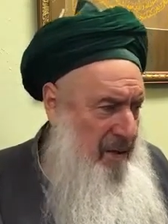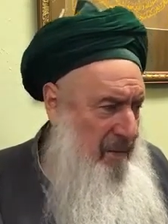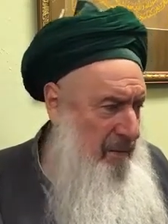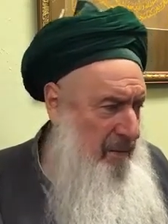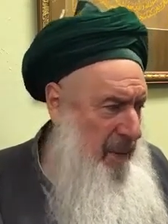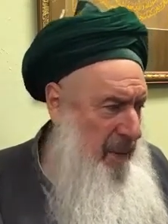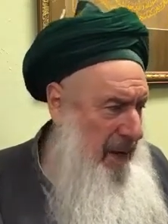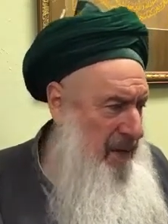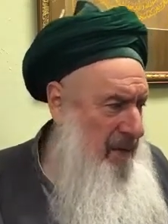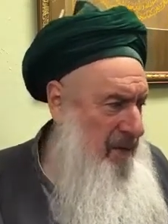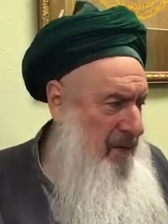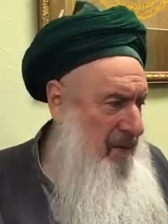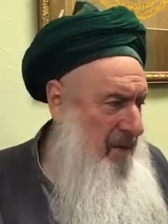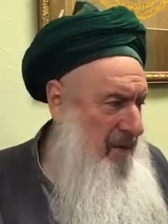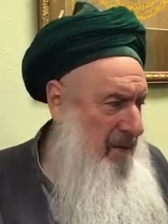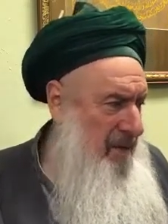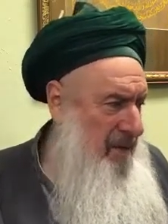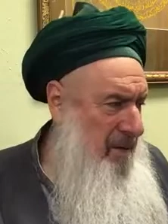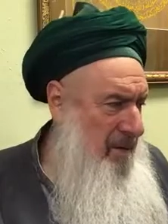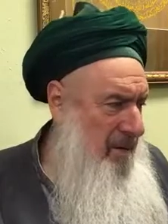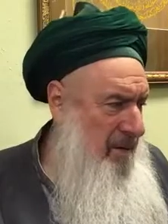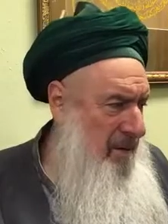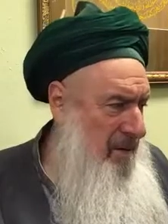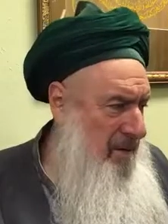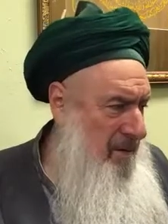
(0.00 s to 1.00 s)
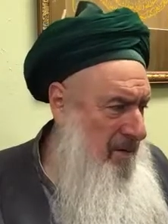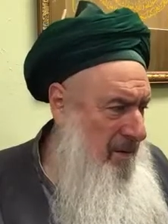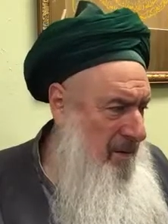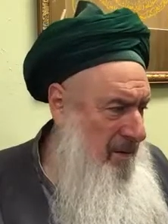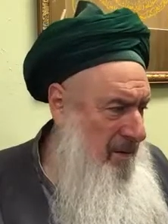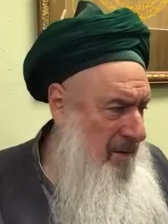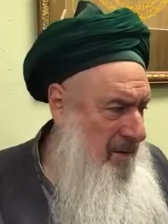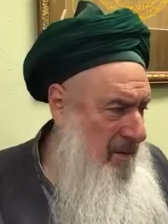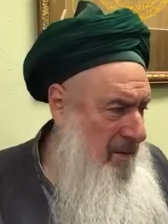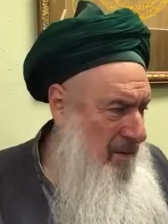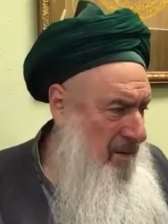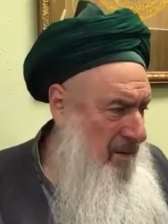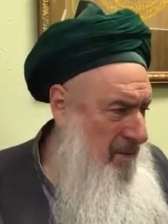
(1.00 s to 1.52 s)
is the best
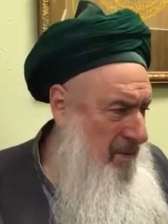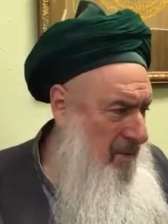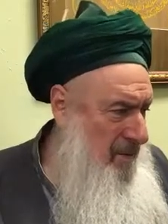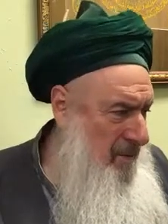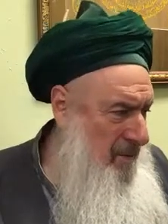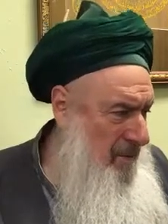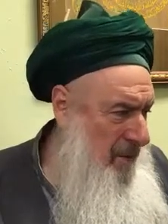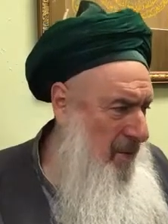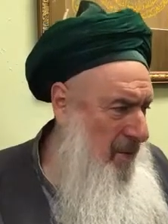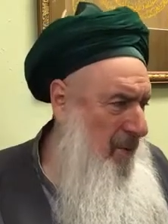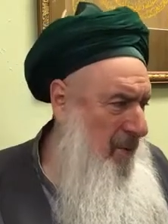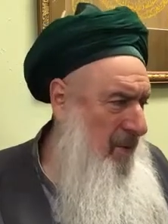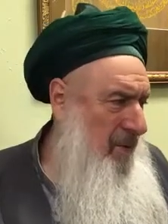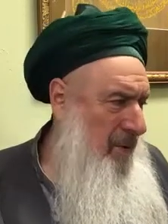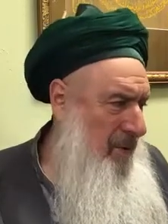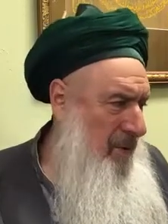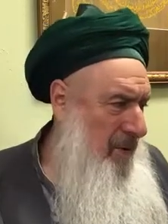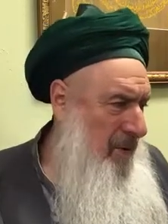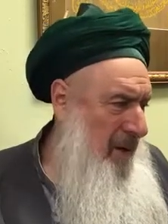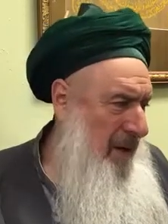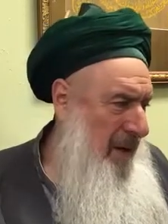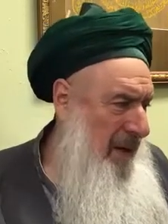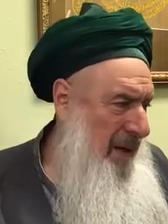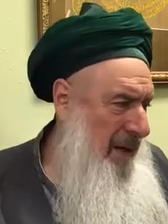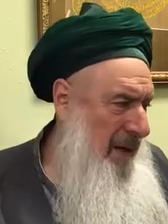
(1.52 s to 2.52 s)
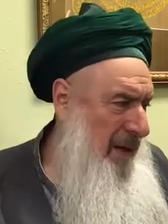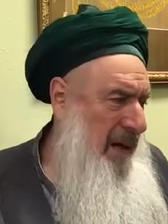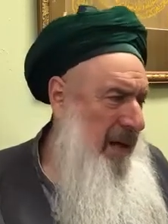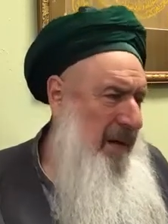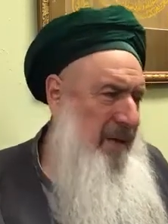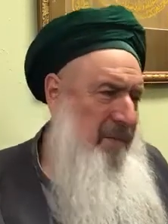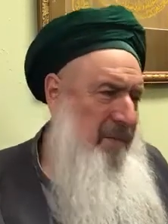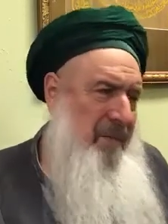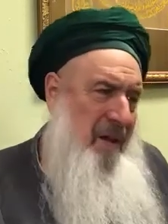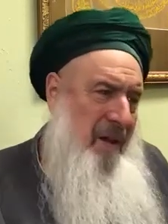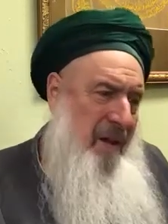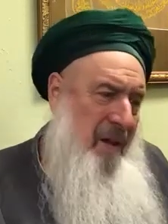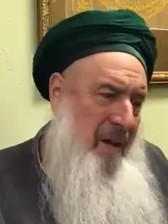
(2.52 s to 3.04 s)
world.
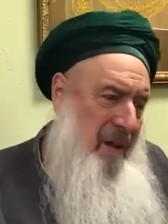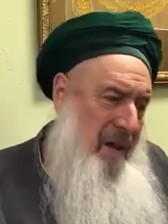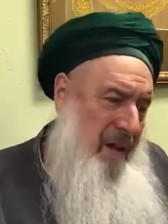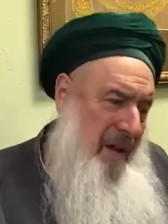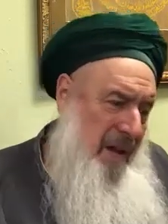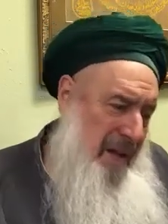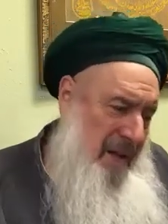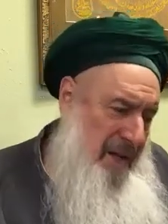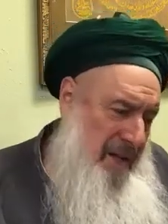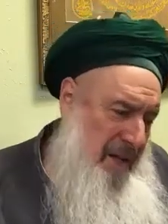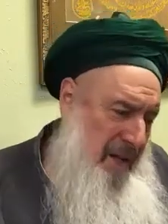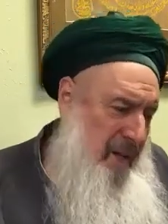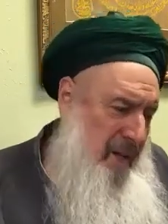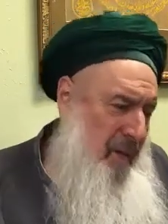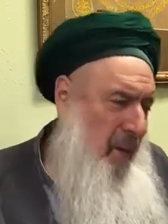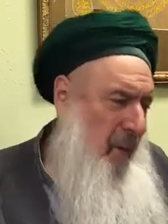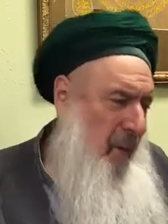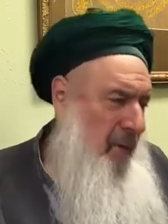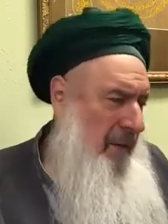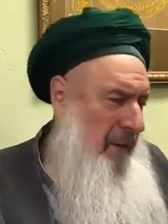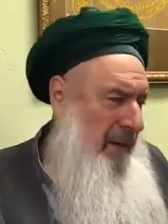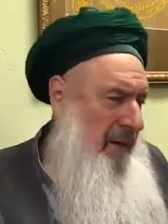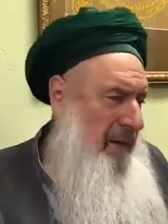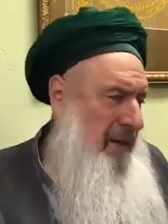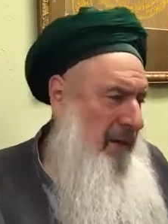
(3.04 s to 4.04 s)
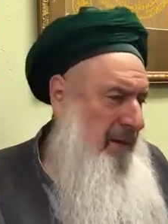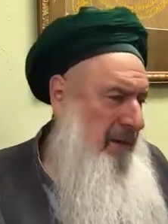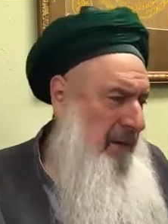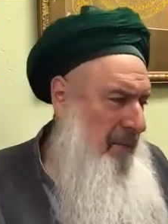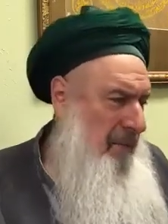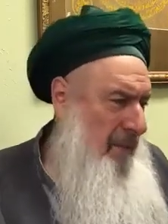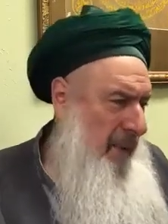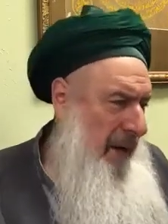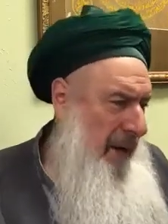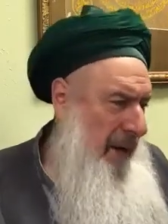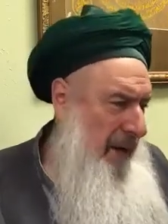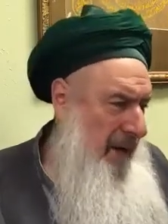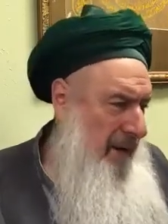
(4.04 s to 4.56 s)
Allah gave, he didn't hold
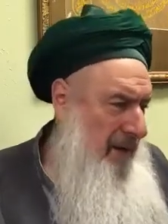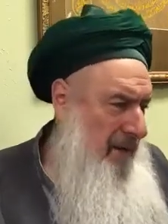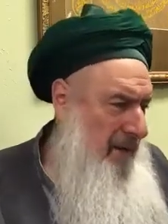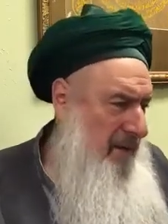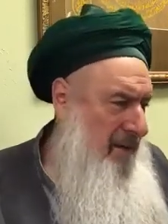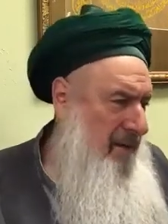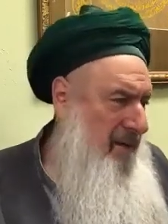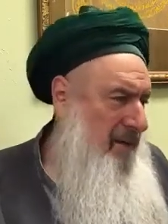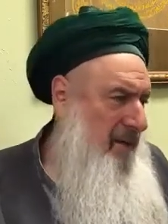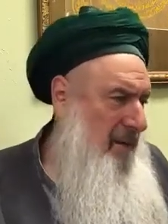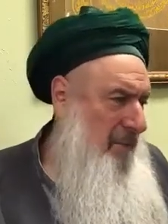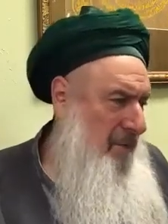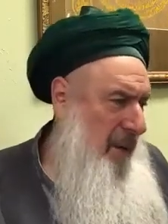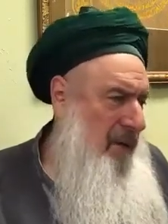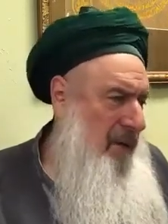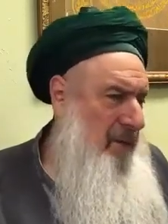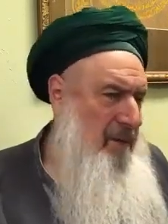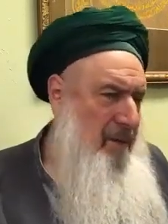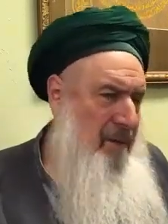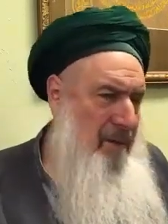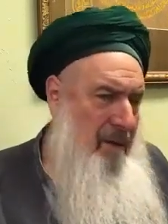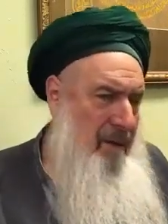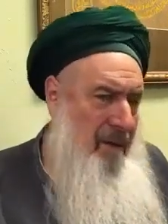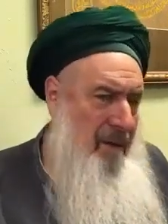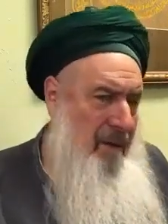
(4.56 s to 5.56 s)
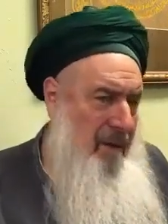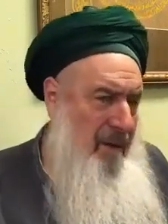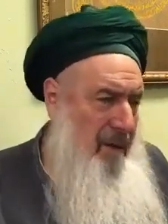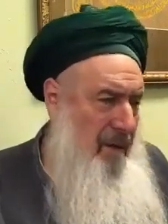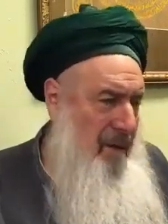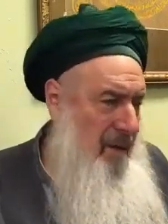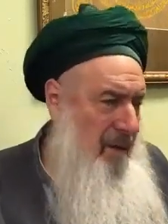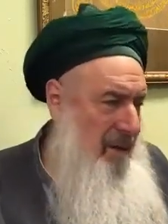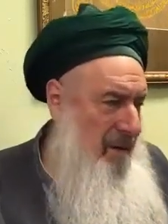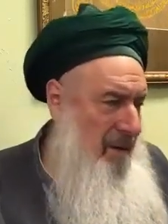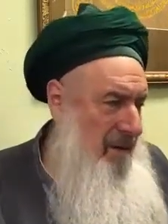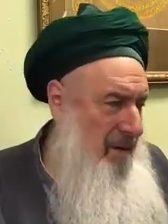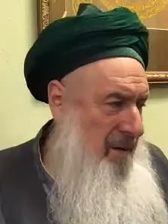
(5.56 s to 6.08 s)
anything back. This is the
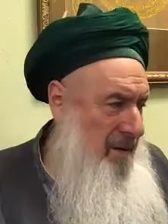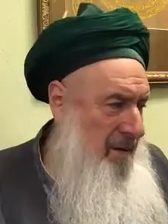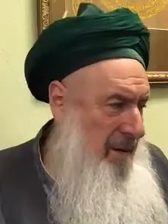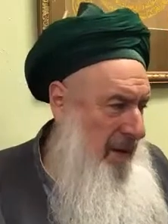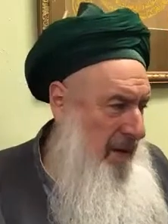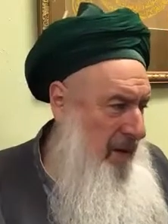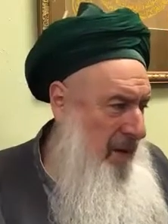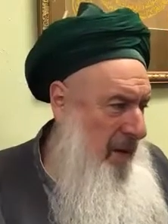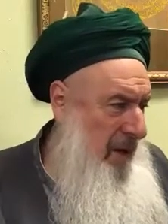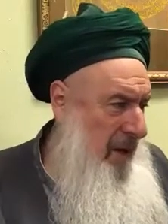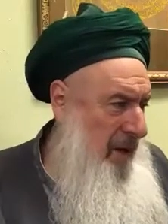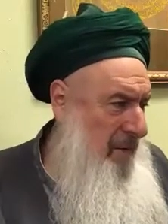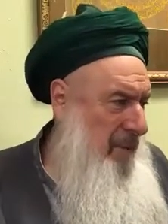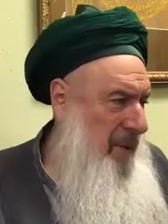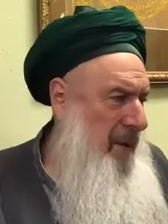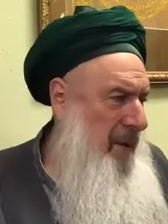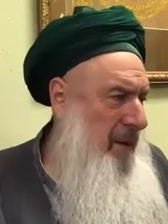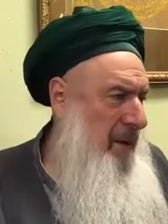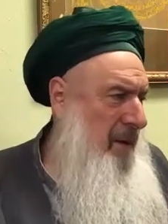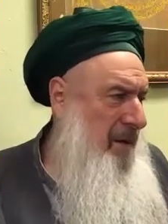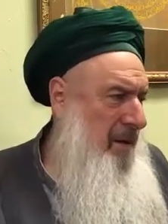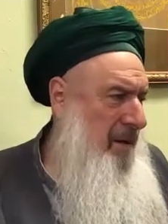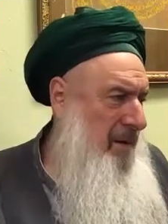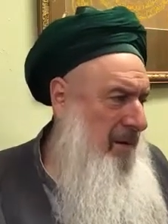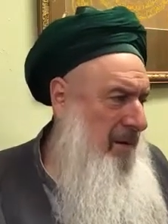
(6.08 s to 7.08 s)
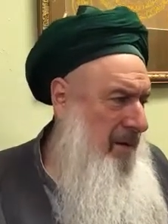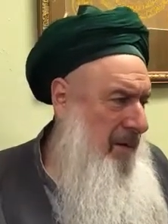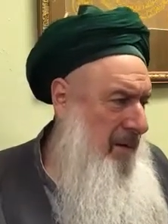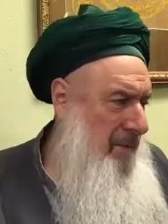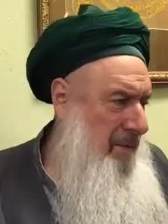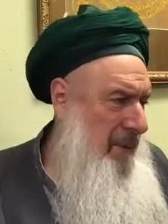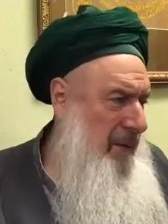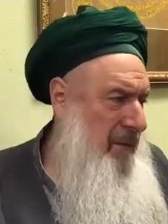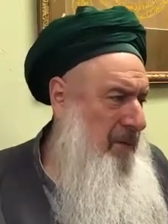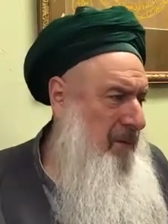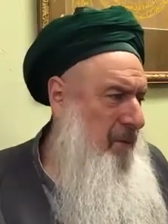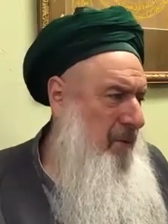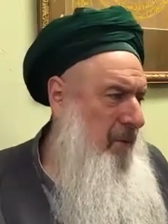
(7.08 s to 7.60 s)
best that can be,
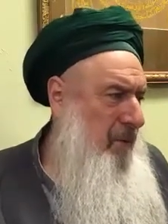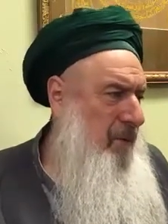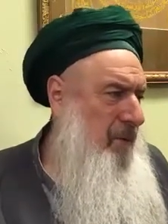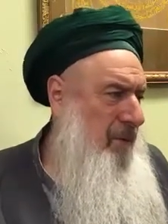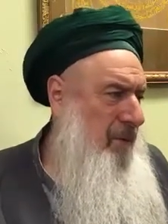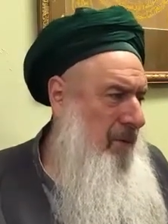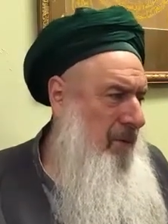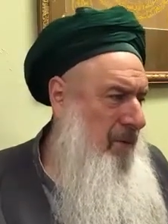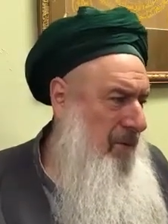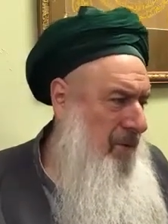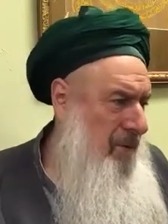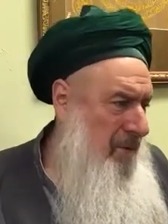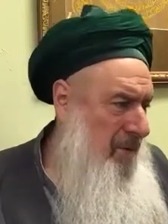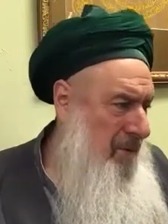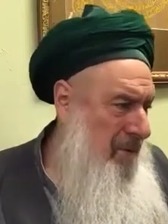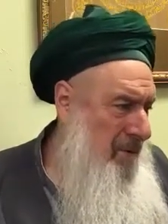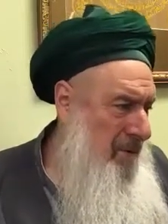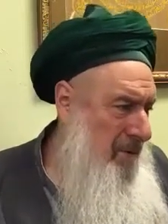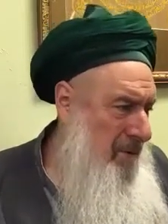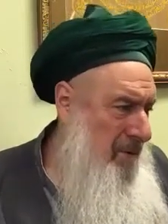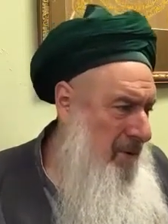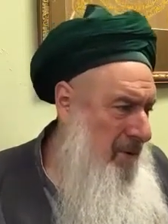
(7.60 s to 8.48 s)
the best world.